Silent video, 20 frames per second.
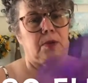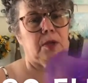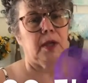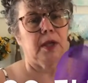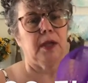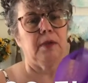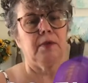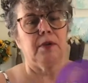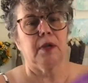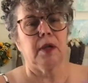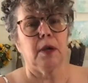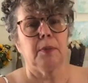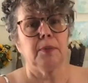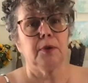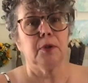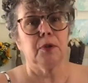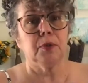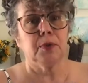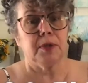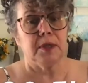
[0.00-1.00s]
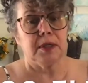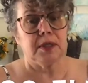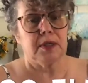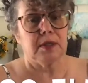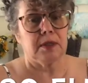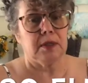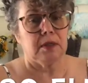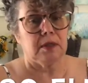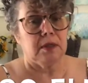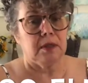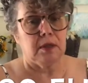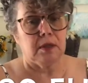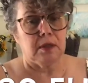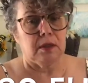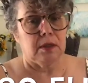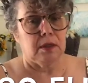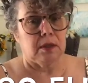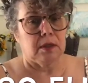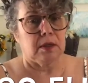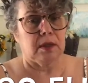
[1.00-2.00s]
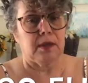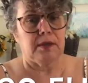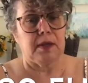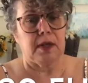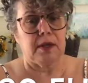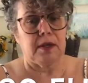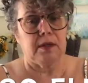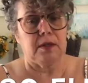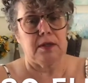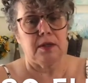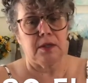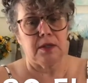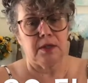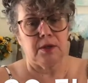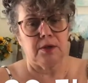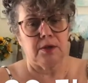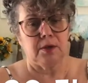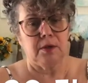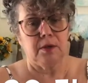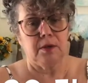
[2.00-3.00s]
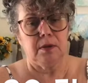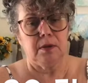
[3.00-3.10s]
I give it a couple of twists. Got that in the center.